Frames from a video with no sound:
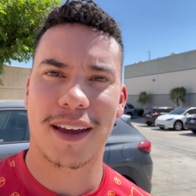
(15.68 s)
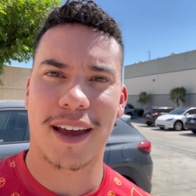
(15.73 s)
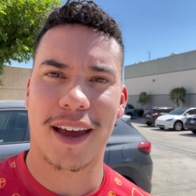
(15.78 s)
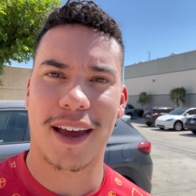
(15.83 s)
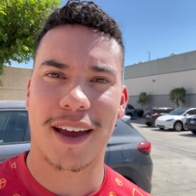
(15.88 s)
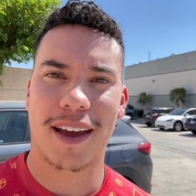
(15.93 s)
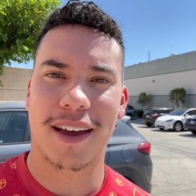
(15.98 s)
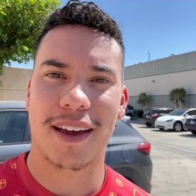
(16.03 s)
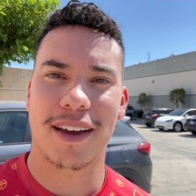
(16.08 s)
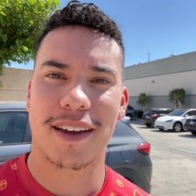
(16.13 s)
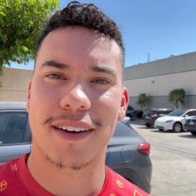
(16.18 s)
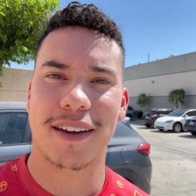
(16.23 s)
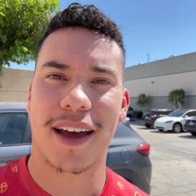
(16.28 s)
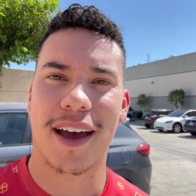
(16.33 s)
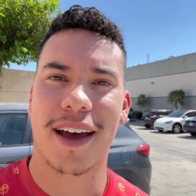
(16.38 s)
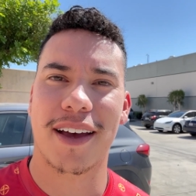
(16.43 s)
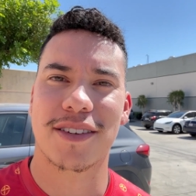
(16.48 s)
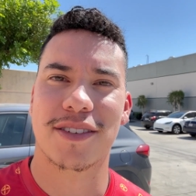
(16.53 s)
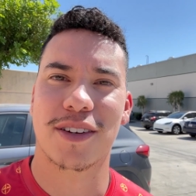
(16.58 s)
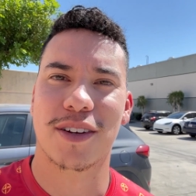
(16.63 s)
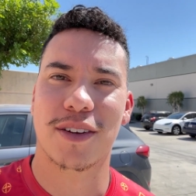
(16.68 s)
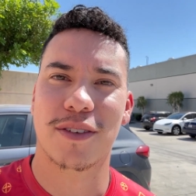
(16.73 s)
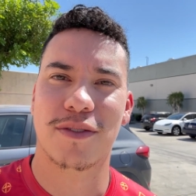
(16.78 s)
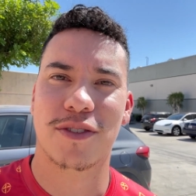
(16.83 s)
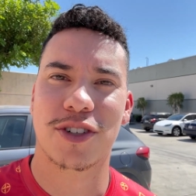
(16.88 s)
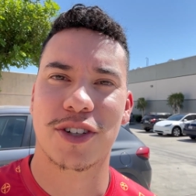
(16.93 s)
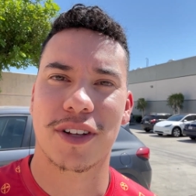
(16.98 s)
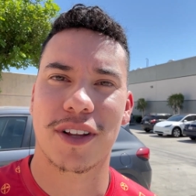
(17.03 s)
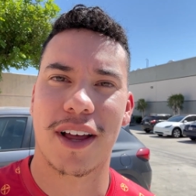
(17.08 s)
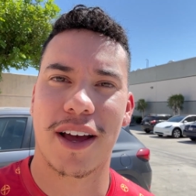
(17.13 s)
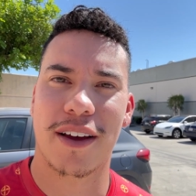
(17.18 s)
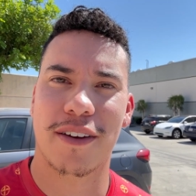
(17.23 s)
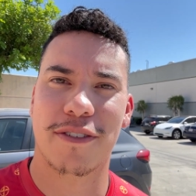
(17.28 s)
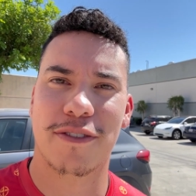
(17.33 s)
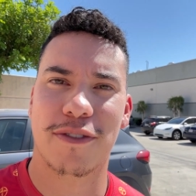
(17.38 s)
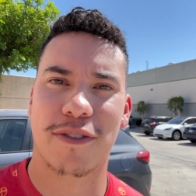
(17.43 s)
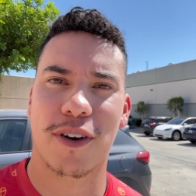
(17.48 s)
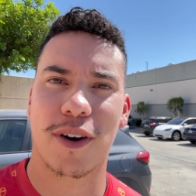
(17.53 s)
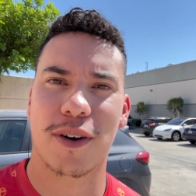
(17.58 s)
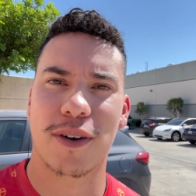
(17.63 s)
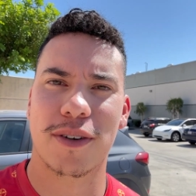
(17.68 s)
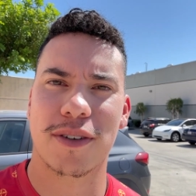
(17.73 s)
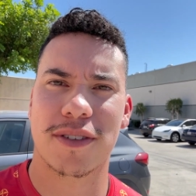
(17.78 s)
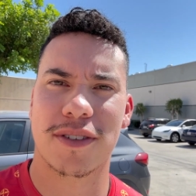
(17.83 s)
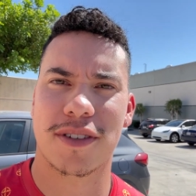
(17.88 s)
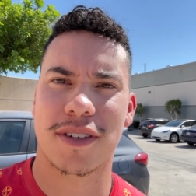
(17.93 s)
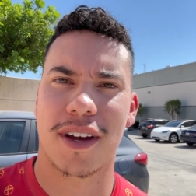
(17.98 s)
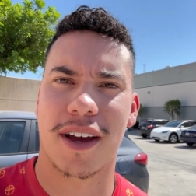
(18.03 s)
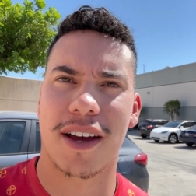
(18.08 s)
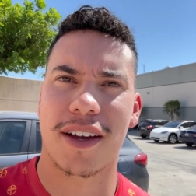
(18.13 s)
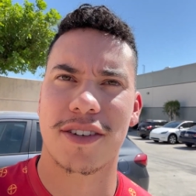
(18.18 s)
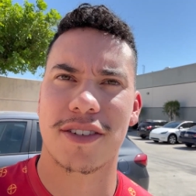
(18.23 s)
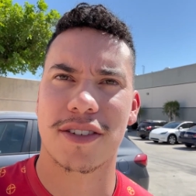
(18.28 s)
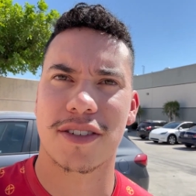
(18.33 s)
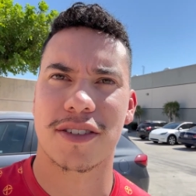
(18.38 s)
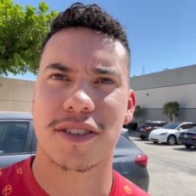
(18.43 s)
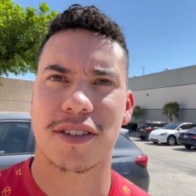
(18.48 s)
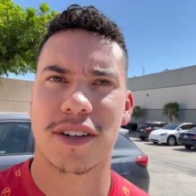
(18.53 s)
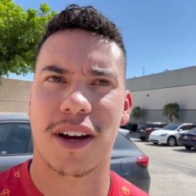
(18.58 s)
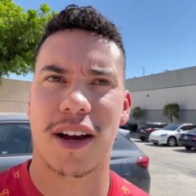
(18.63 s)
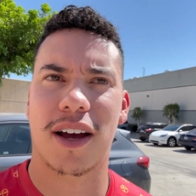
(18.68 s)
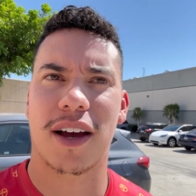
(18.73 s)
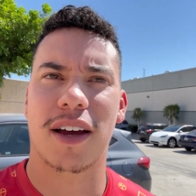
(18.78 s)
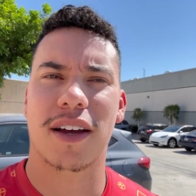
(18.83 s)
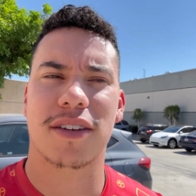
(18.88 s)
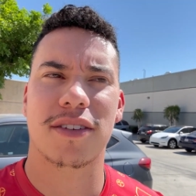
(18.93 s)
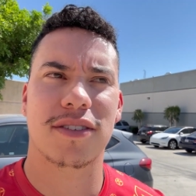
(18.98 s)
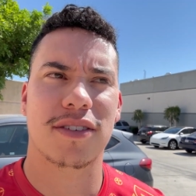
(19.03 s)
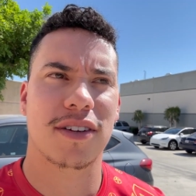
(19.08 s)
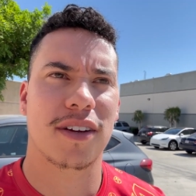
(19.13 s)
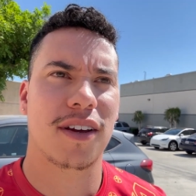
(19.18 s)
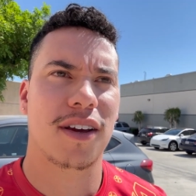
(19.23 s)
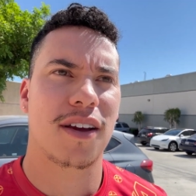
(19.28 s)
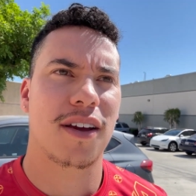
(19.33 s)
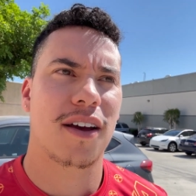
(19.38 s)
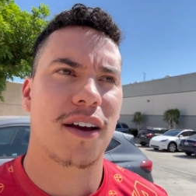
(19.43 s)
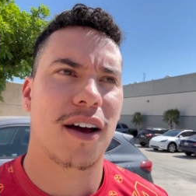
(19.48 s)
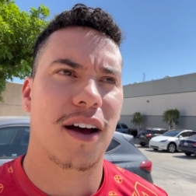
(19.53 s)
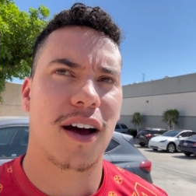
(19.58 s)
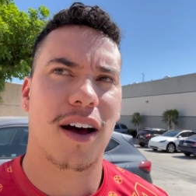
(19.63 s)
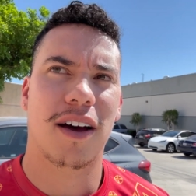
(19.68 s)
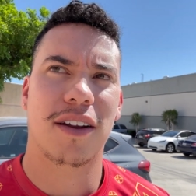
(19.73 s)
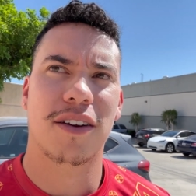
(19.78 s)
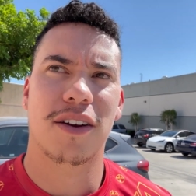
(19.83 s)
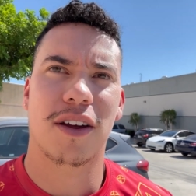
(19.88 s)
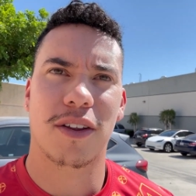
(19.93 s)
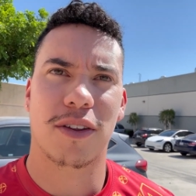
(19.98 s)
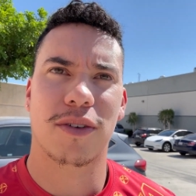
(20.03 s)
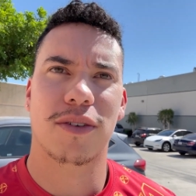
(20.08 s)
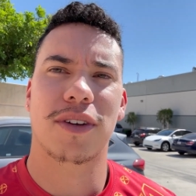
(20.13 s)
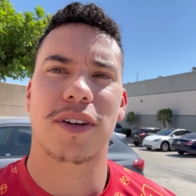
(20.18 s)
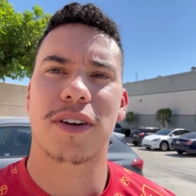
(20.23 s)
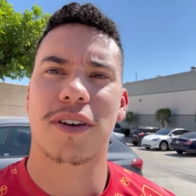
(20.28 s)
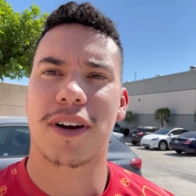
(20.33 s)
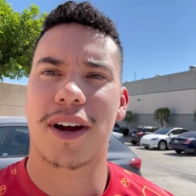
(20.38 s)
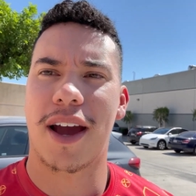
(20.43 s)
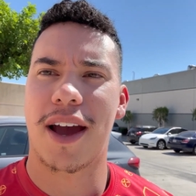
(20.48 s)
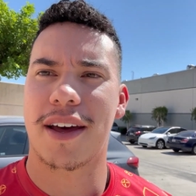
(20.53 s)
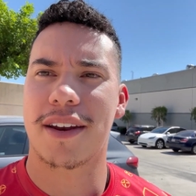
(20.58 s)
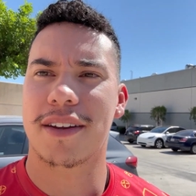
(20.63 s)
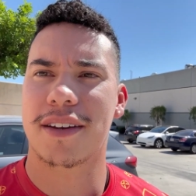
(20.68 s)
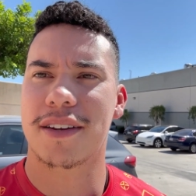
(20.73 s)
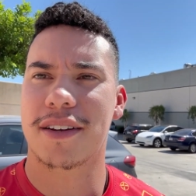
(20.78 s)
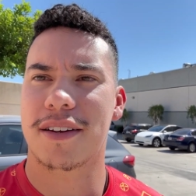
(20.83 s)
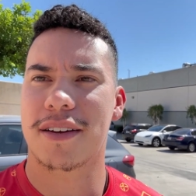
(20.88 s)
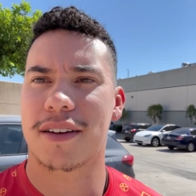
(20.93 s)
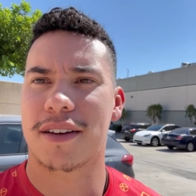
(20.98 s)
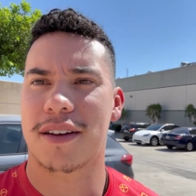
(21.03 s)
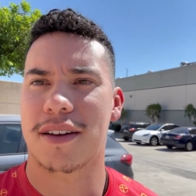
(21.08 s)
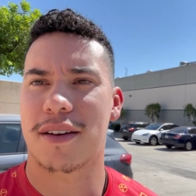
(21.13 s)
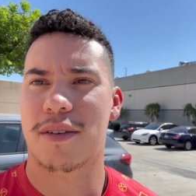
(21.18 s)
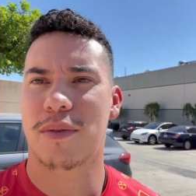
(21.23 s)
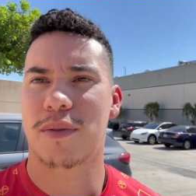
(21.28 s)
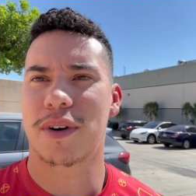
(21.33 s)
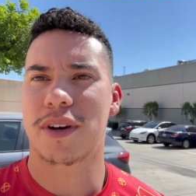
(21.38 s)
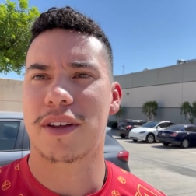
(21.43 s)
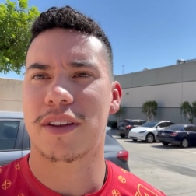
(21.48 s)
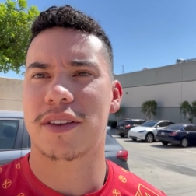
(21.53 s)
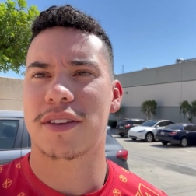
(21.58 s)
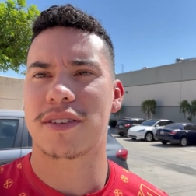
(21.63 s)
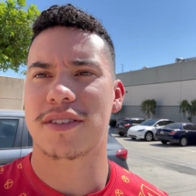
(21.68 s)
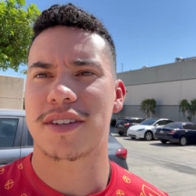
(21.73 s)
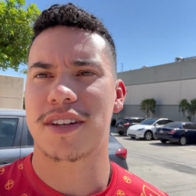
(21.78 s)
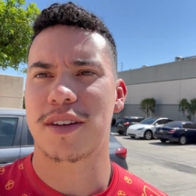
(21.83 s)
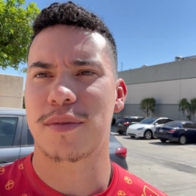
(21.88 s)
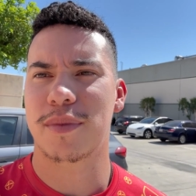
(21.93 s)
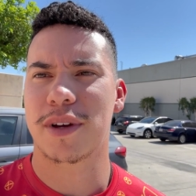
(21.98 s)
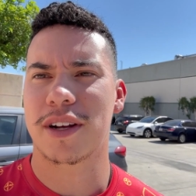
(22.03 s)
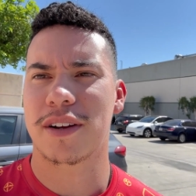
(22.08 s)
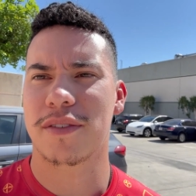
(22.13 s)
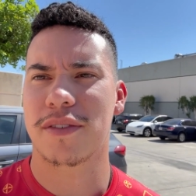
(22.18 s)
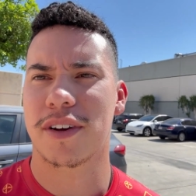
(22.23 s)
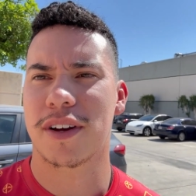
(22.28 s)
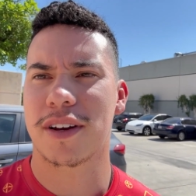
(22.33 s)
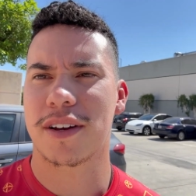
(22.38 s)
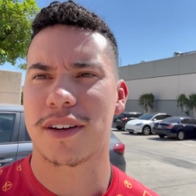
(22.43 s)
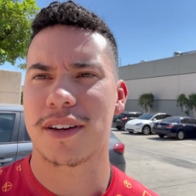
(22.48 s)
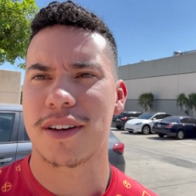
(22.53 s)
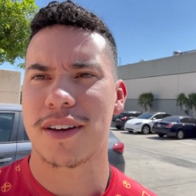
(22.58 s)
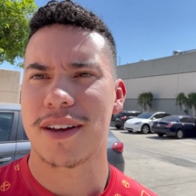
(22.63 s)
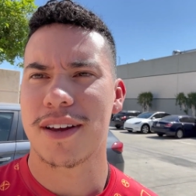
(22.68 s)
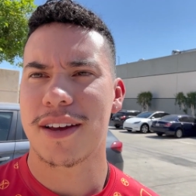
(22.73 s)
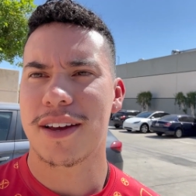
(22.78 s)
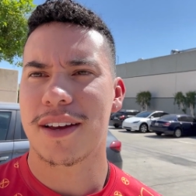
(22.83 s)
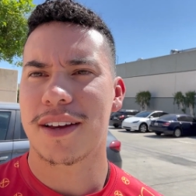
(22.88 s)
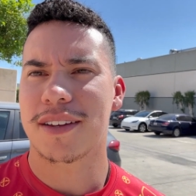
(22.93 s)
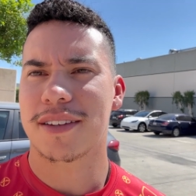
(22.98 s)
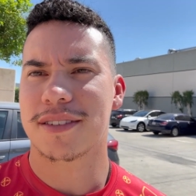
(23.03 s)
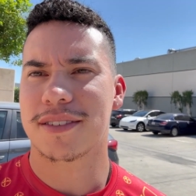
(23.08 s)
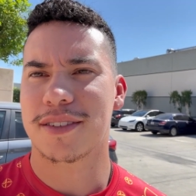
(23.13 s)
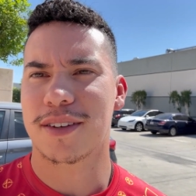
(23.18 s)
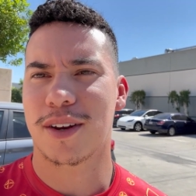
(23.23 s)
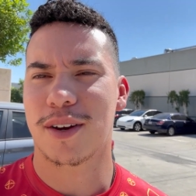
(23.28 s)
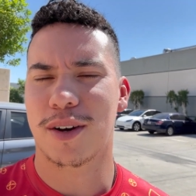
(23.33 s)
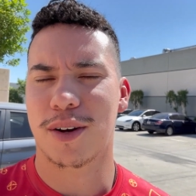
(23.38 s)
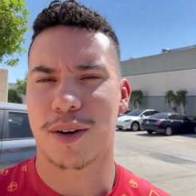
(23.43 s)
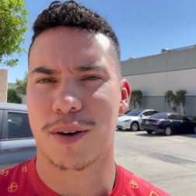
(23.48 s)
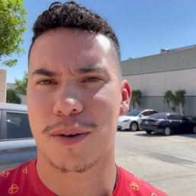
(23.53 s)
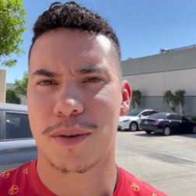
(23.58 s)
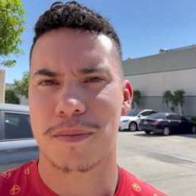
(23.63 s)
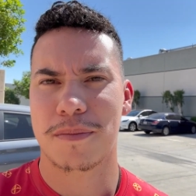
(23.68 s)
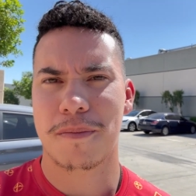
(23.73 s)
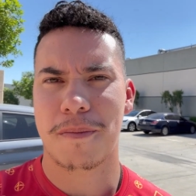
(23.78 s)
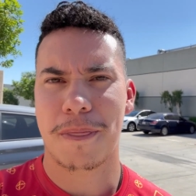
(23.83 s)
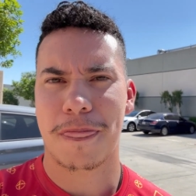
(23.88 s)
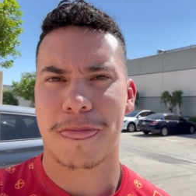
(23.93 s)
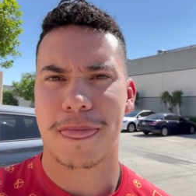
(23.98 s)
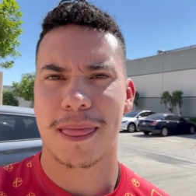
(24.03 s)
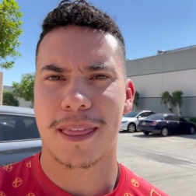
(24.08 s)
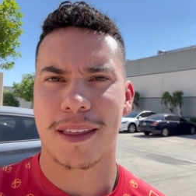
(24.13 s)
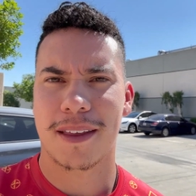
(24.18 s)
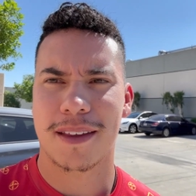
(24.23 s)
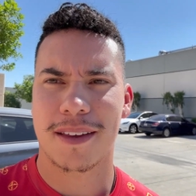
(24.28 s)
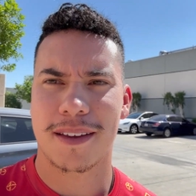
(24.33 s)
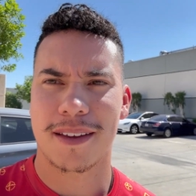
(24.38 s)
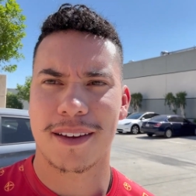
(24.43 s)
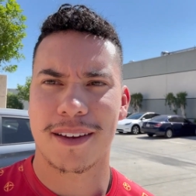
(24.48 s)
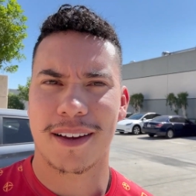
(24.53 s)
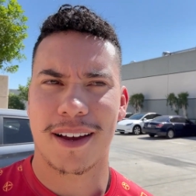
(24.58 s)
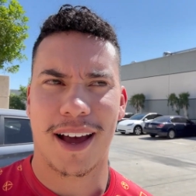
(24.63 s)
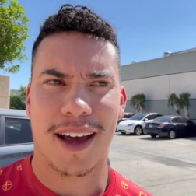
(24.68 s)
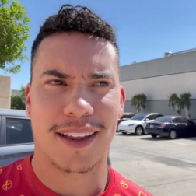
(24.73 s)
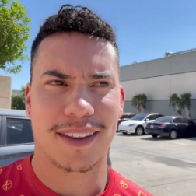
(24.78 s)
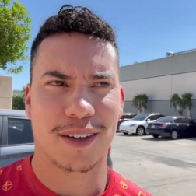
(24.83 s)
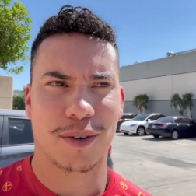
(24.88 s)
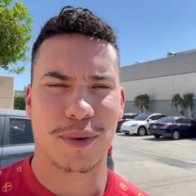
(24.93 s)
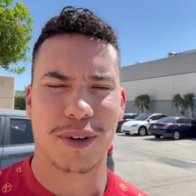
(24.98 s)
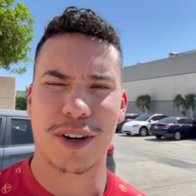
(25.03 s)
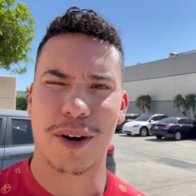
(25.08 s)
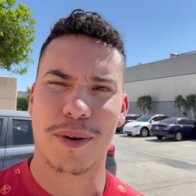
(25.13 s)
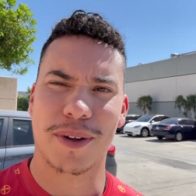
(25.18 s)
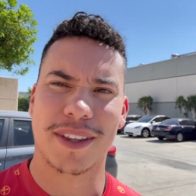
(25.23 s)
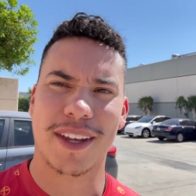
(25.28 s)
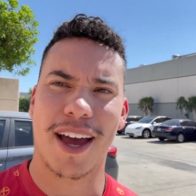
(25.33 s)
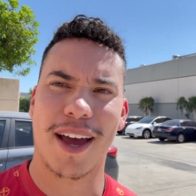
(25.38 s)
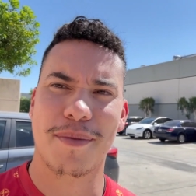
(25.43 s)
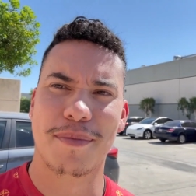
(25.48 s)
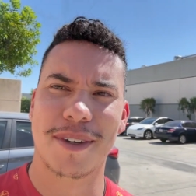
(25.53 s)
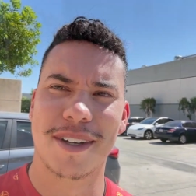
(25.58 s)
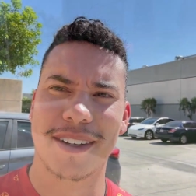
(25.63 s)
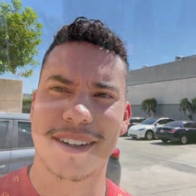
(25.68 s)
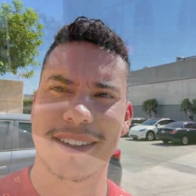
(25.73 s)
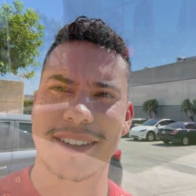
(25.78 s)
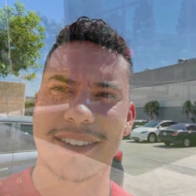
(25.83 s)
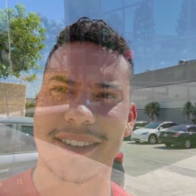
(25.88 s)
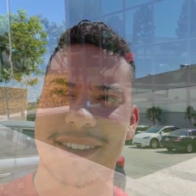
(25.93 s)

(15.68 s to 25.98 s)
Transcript: And as of July 1st, I just got another year added with Team Innova, so I think we know what that means.